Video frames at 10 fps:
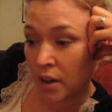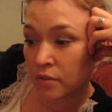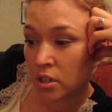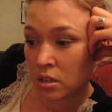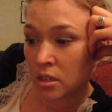
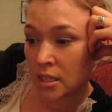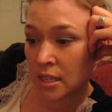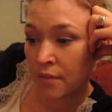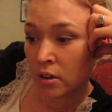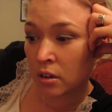to
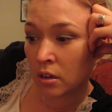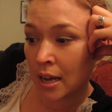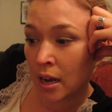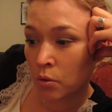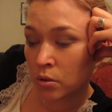37
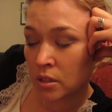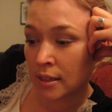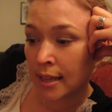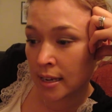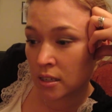hours
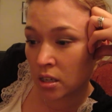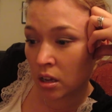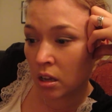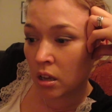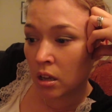
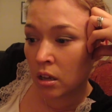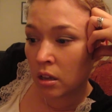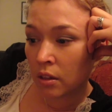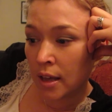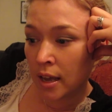later,
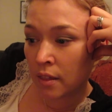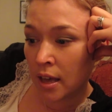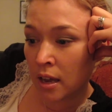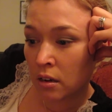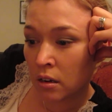they
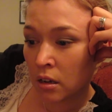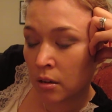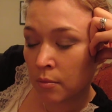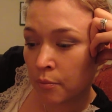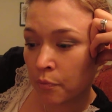
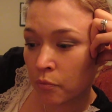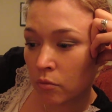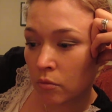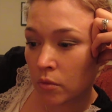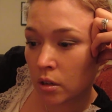then
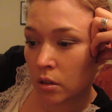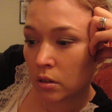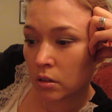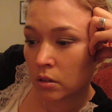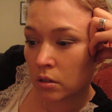
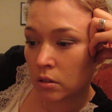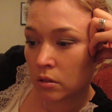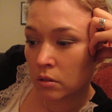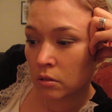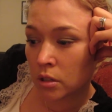
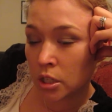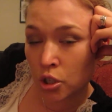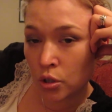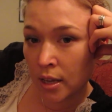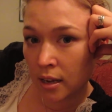they
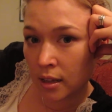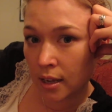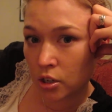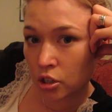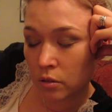do the egg
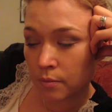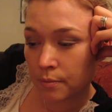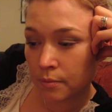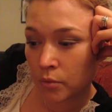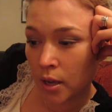collection.
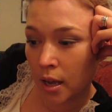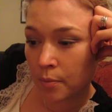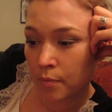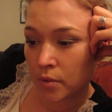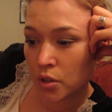Okay,
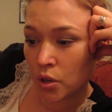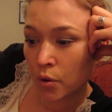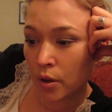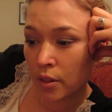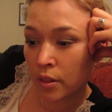
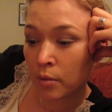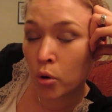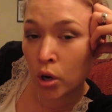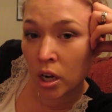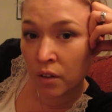so the
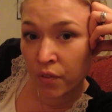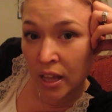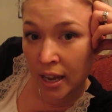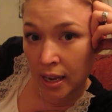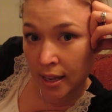morning of
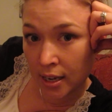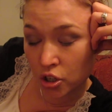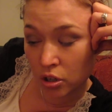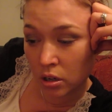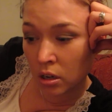the egg
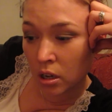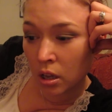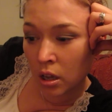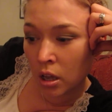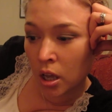collection,
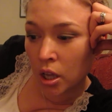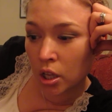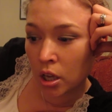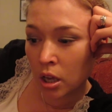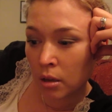
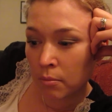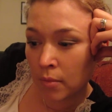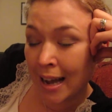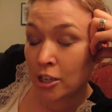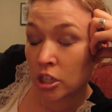
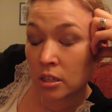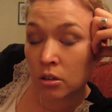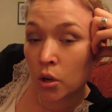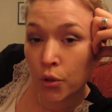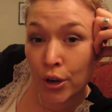actually
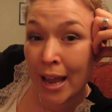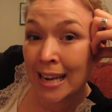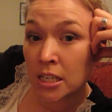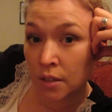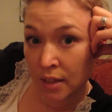no, the
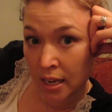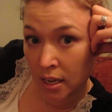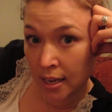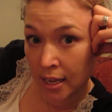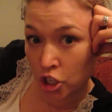night of the egg
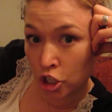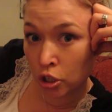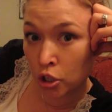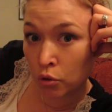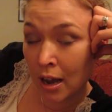
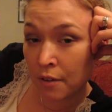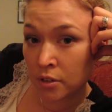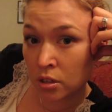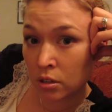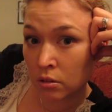collection, you have
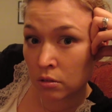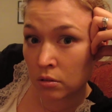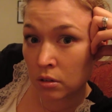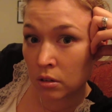to,